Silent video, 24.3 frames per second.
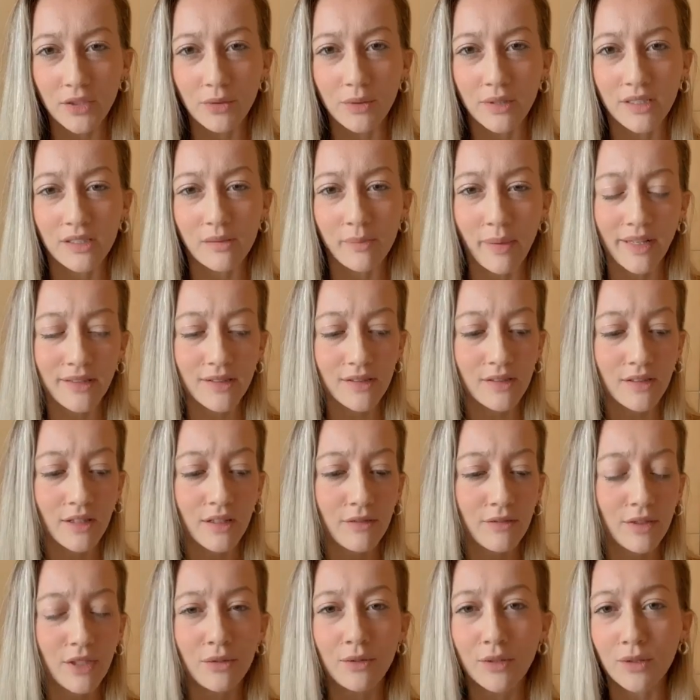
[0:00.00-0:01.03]
too
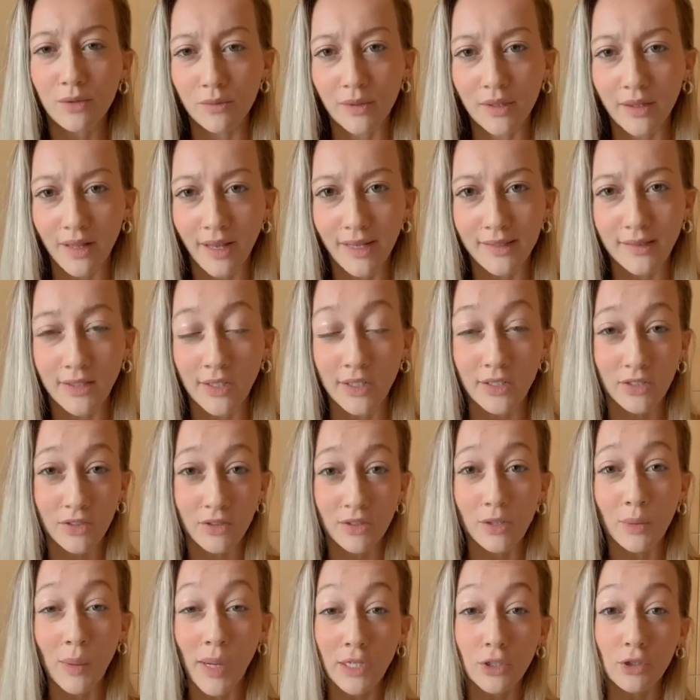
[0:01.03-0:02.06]
expensive, and you didn't realize it
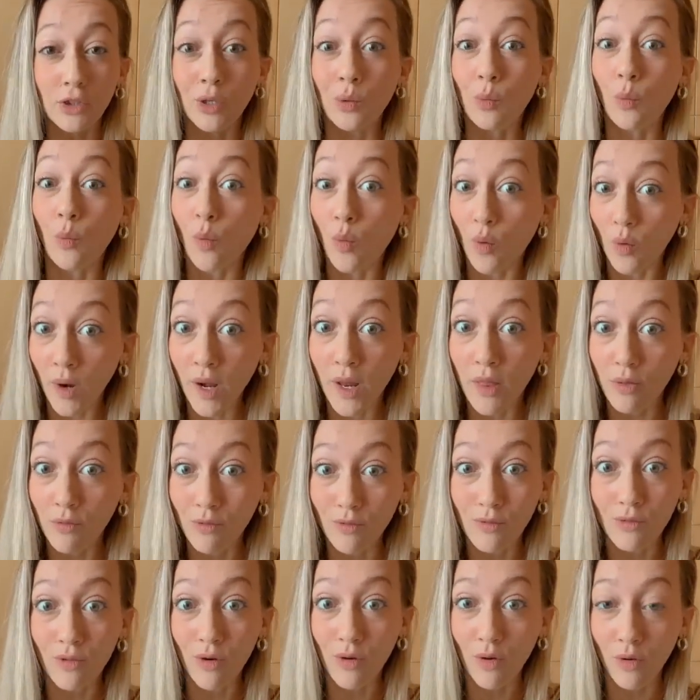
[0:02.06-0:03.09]
until you actually wore it
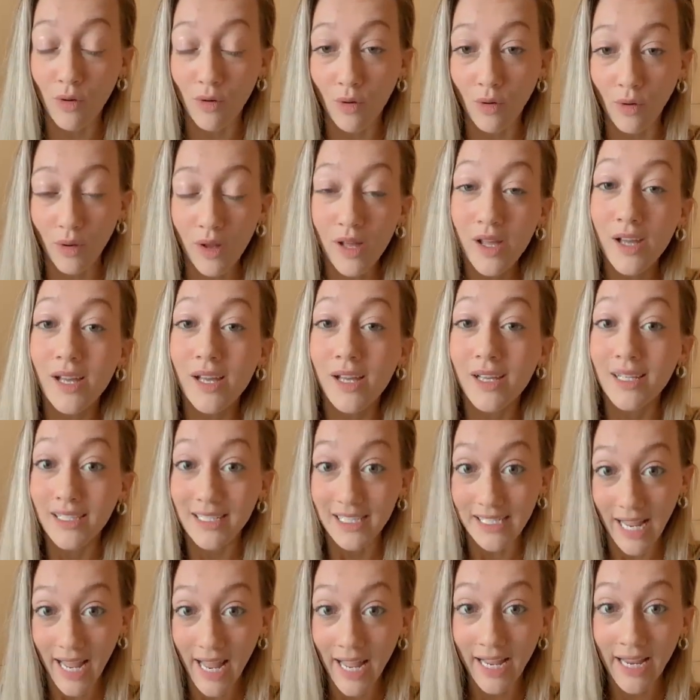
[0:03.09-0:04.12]
through the whole
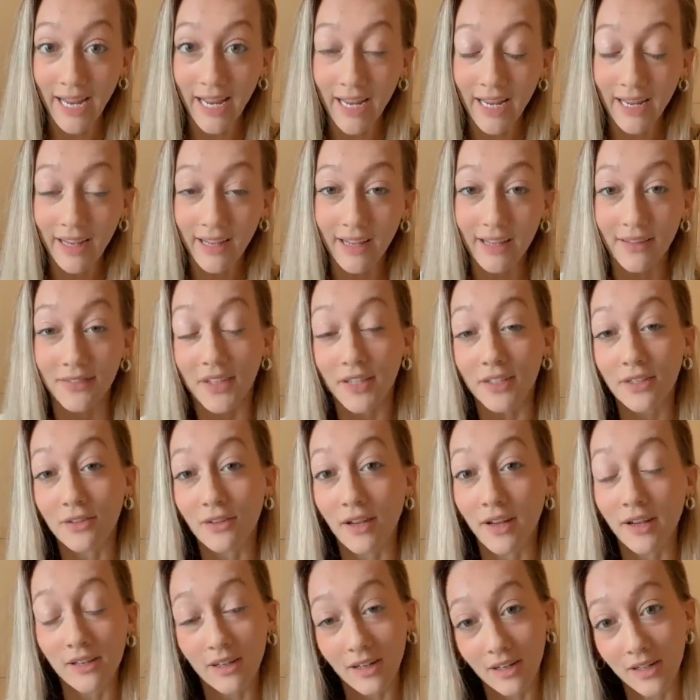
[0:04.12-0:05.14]
day, and then you're
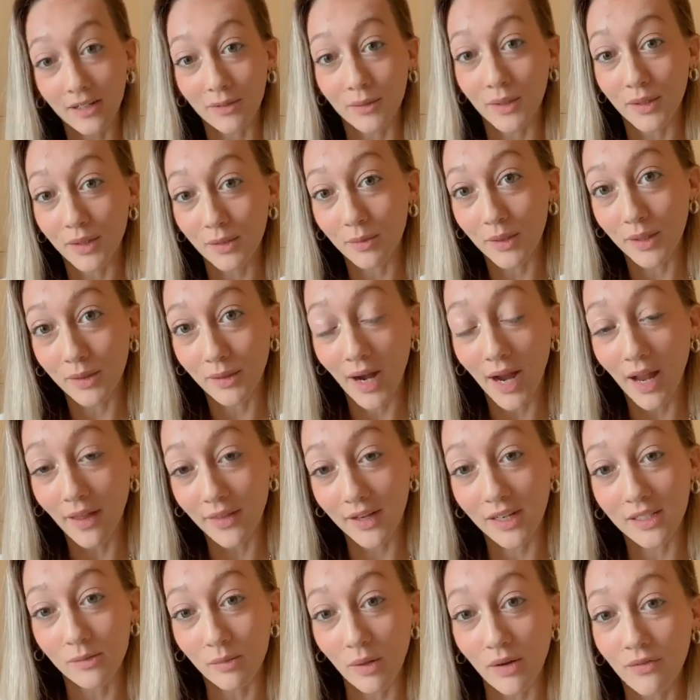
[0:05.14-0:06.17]
like, oh, I really regret
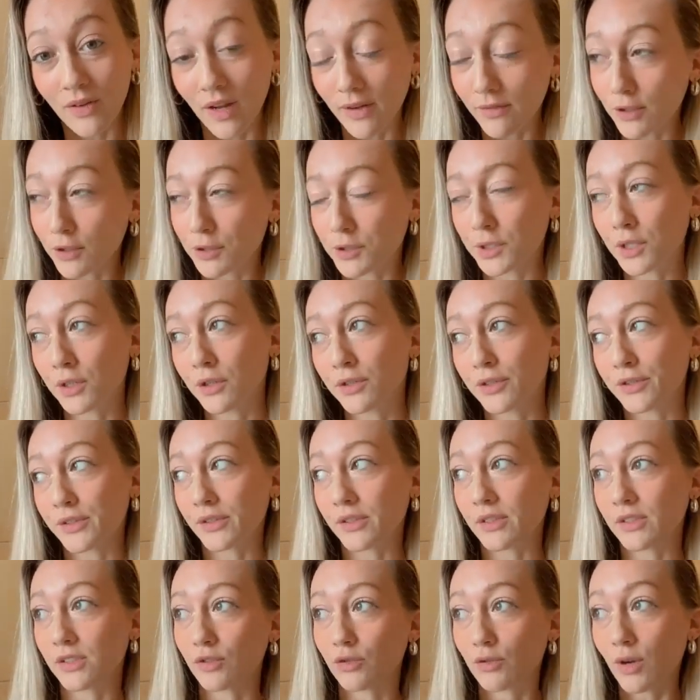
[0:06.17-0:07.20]
that I spent $500
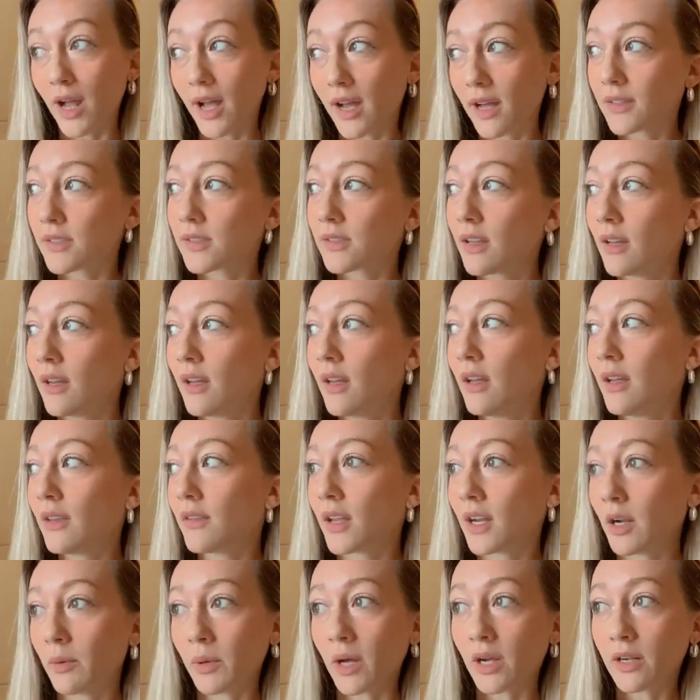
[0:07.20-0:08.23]
on this dress
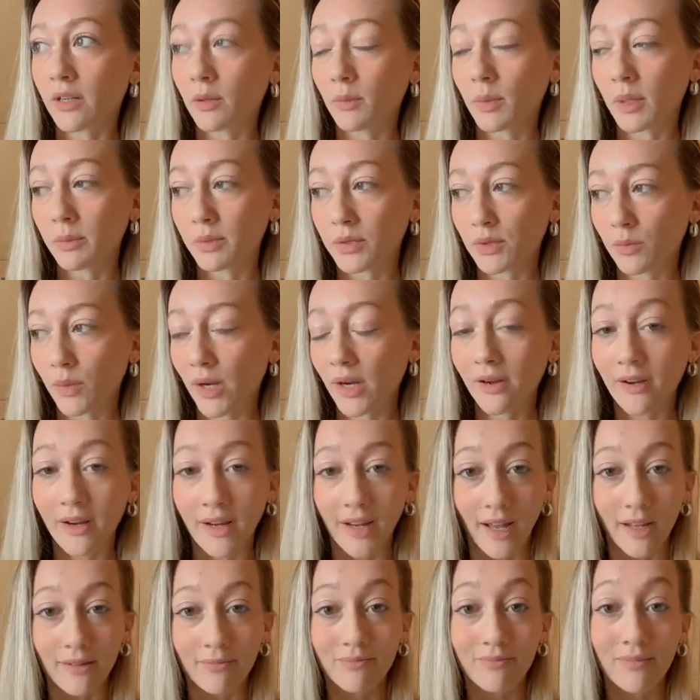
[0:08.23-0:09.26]
that I'm not gonna be able to wear
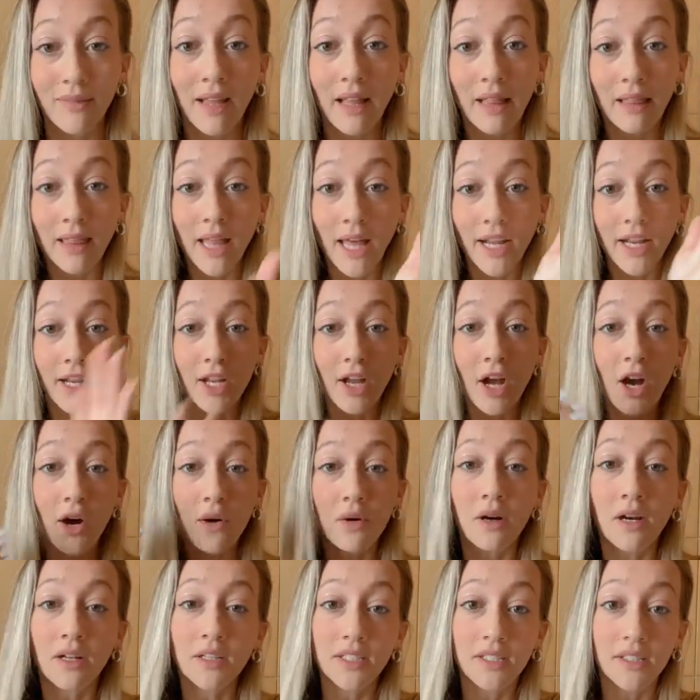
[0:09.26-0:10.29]
again. Let it
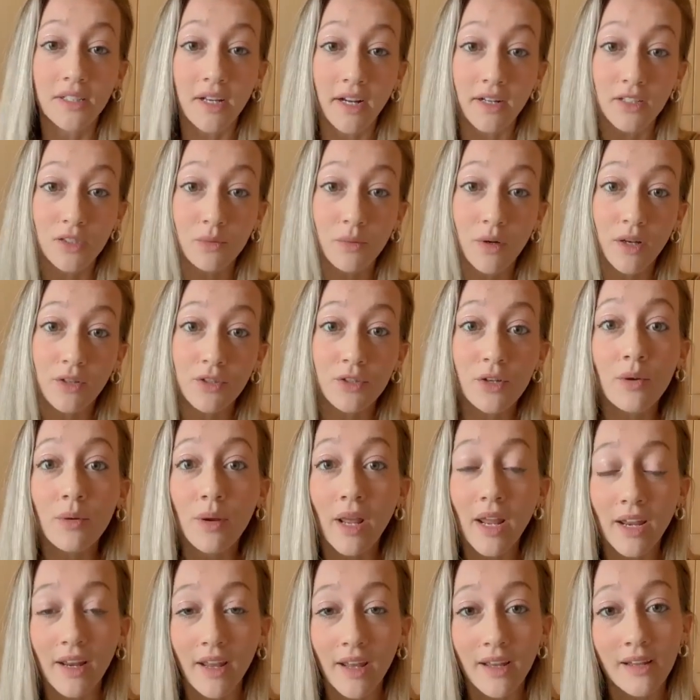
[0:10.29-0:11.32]
go, on to the next one,
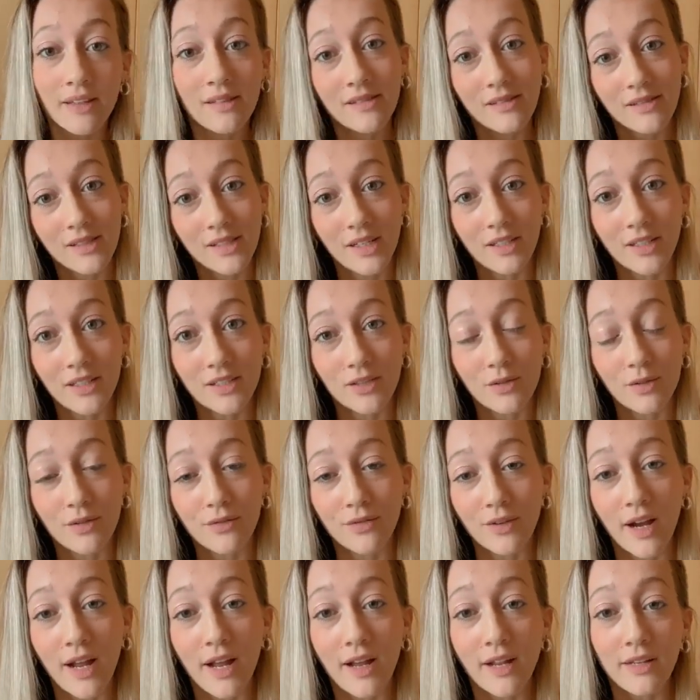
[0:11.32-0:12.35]
donate it, send it to a
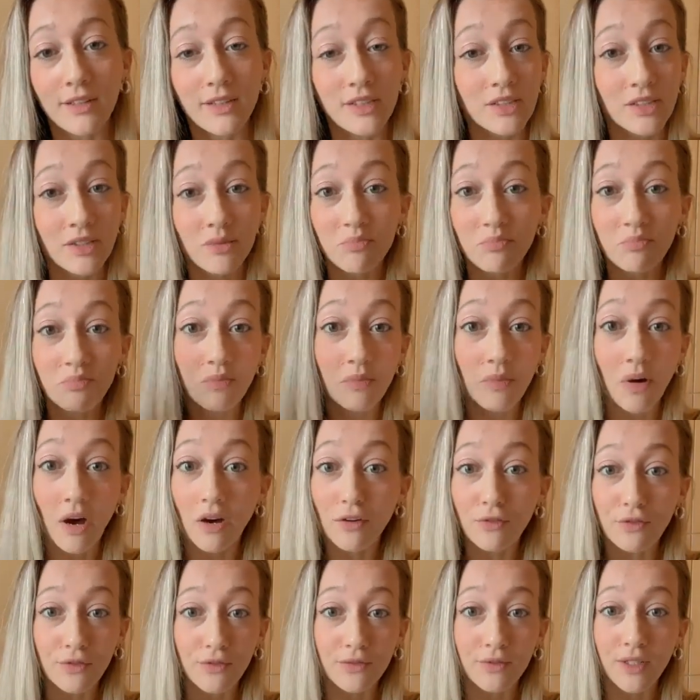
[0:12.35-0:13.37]
friend,
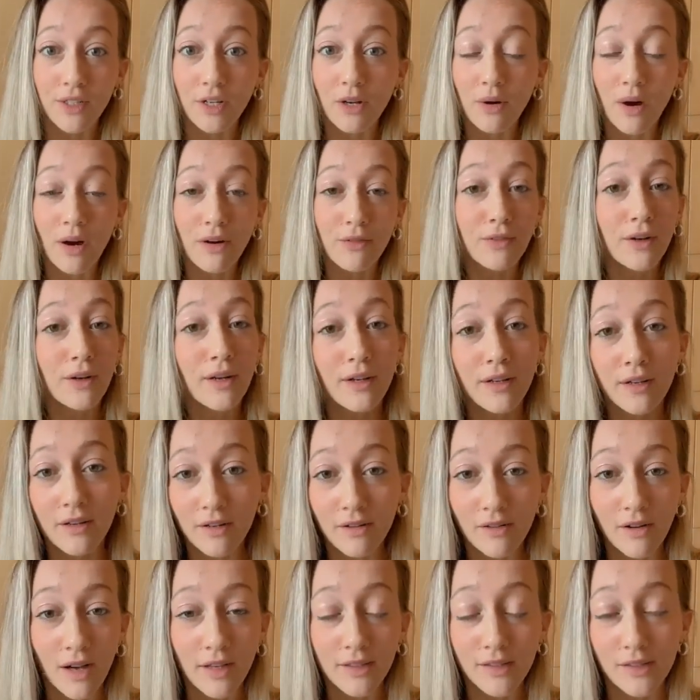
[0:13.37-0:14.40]
offer it in a
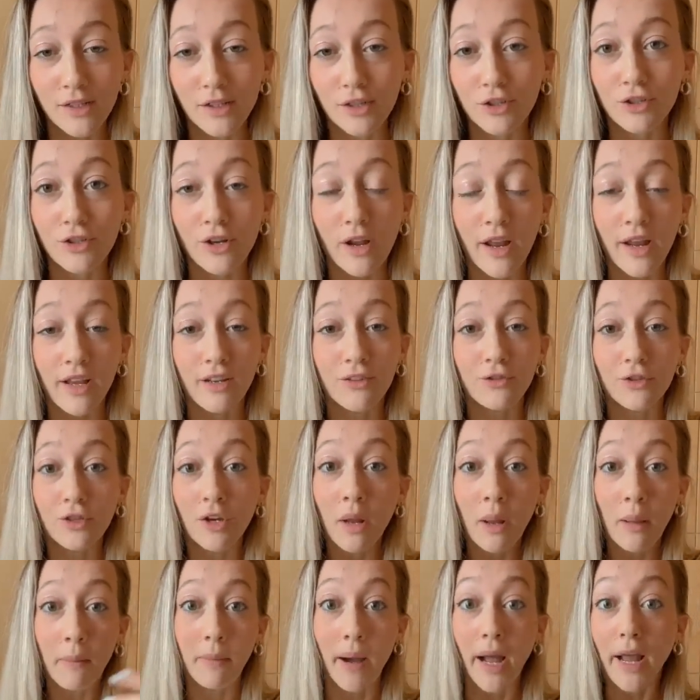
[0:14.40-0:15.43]
closet exchange,
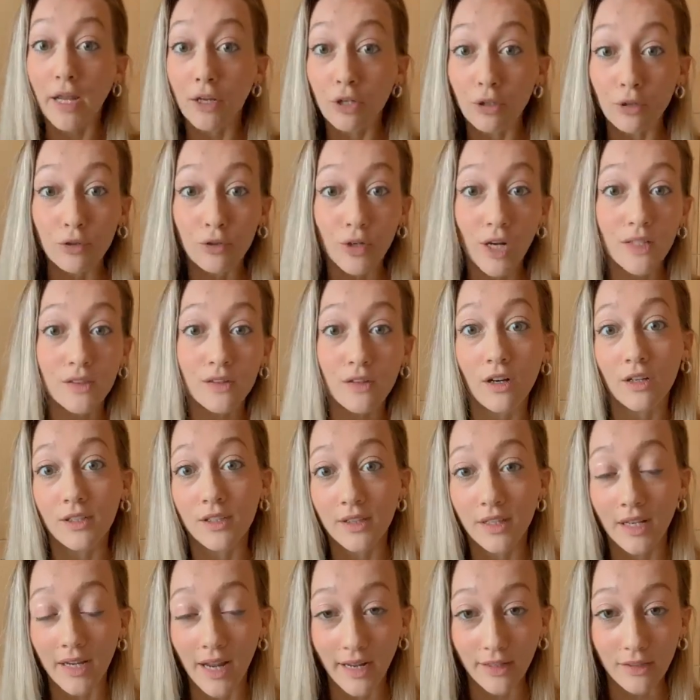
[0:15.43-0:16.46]
buy a new dress, on
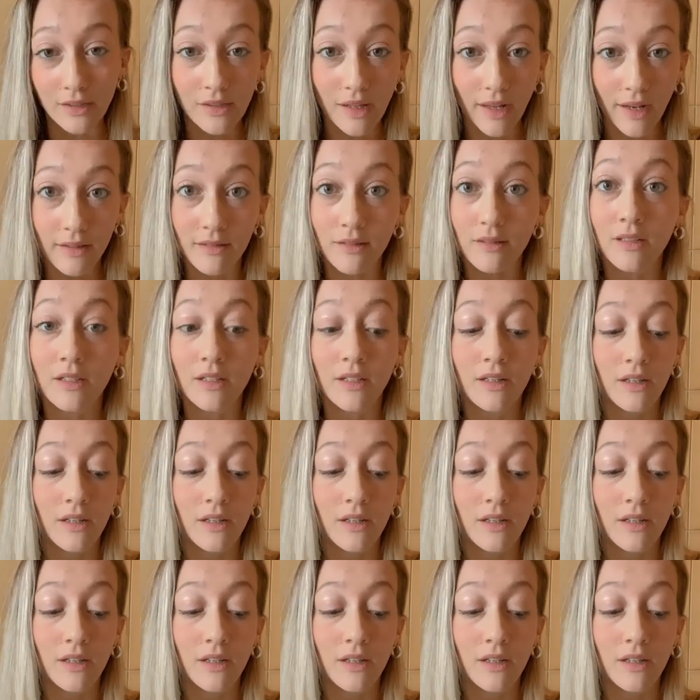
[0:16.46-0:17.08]
to the next thing.